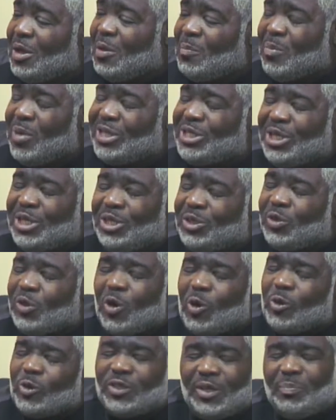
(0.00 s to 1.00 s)
but she
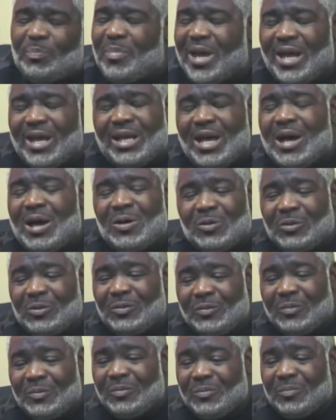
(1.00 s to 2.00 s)
throws it back out
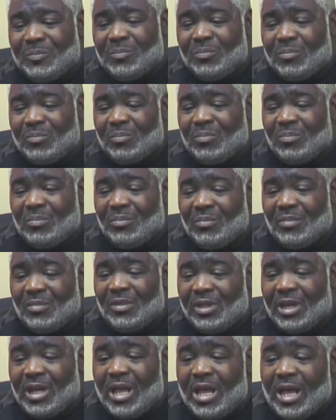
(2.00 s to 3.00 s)

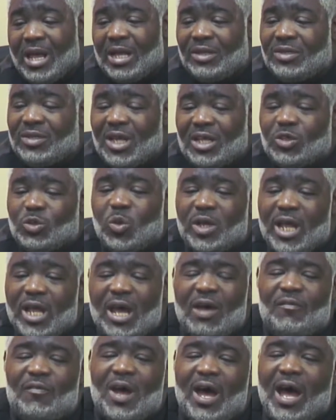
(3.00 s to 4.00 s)
and says,
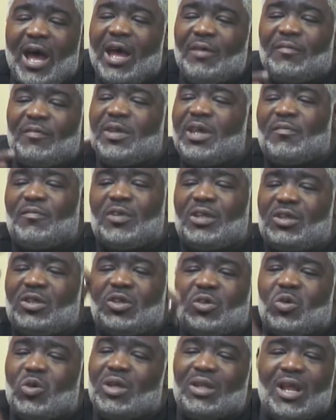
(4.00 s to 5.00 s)
whatever I have given
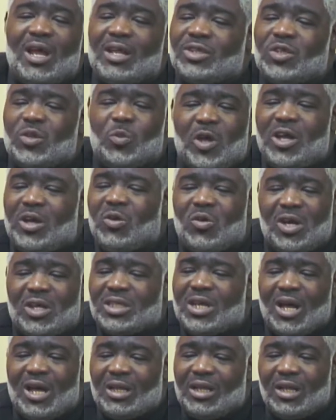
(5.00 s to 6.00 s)
to Allah subhanahu wa
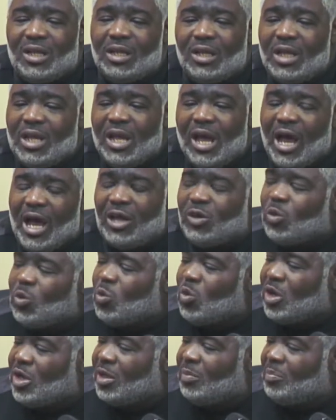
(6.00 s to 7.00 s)
ta'ala, I don't
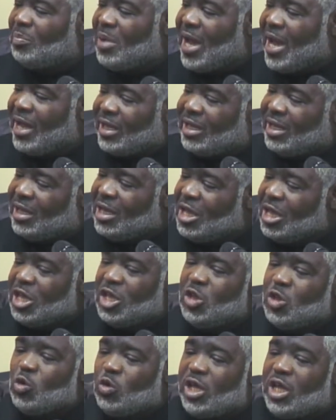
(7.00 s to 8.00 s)
want it back.
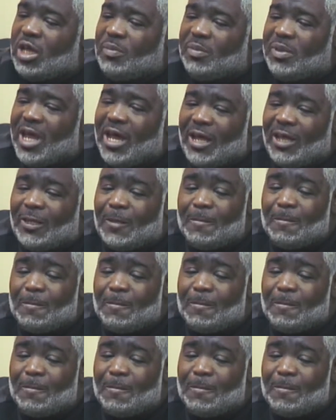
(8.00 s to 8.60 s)
You keep that.